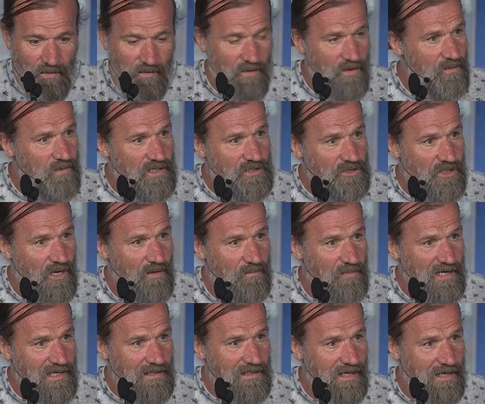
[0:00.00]
was
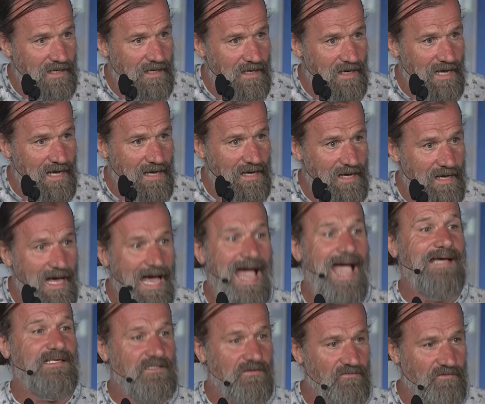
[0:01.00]
completely
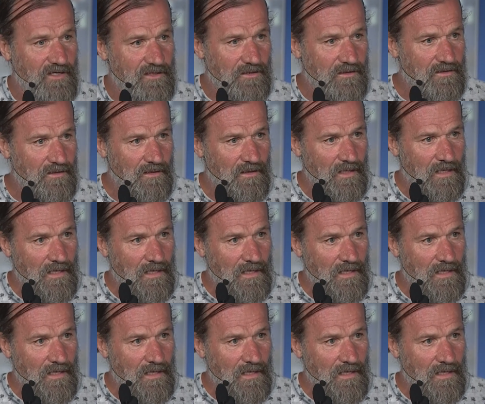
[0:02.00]
activated.